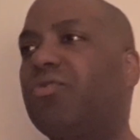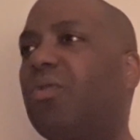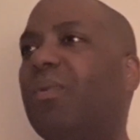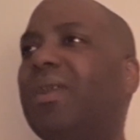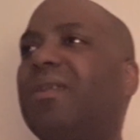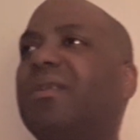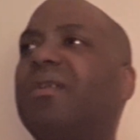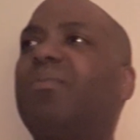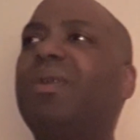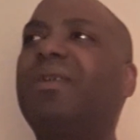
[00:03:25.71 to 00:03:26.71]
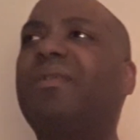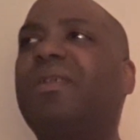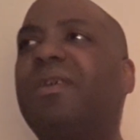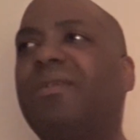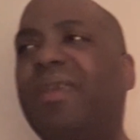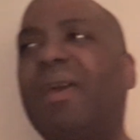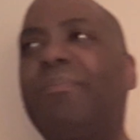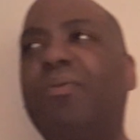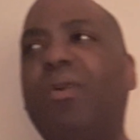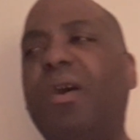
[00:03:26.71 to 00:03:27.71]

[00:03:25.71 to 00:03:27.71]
So what is an example